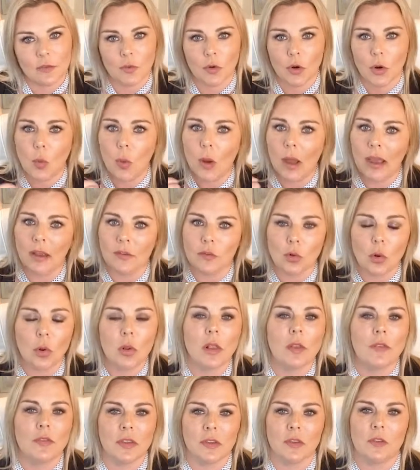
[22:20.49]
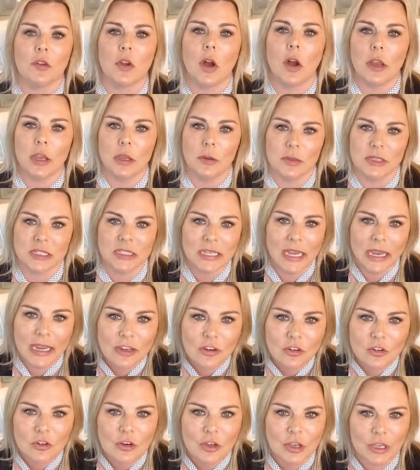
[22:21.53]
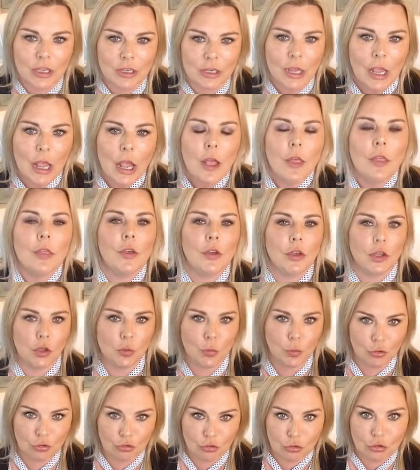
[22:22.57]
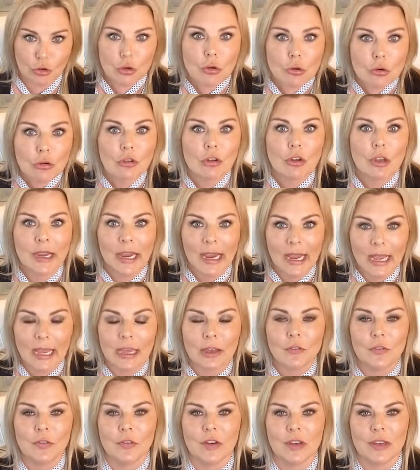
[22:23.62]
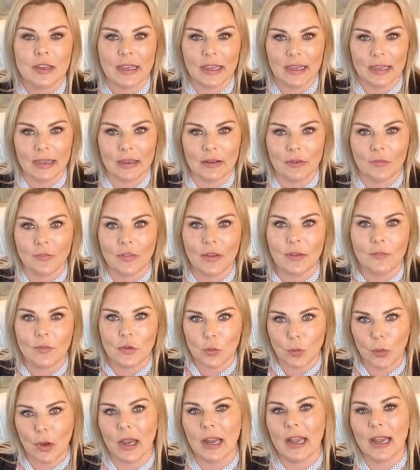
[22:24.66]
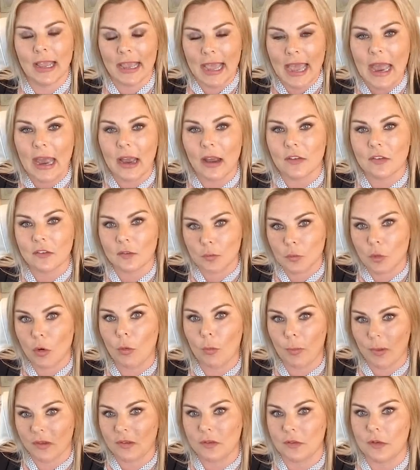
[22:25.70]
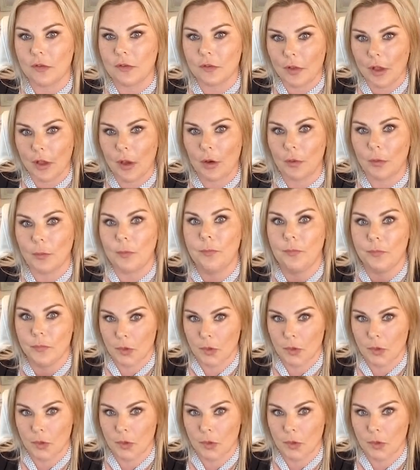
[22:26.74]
requires all of this documentation that you would usually have to give if you were going to get a small business loan,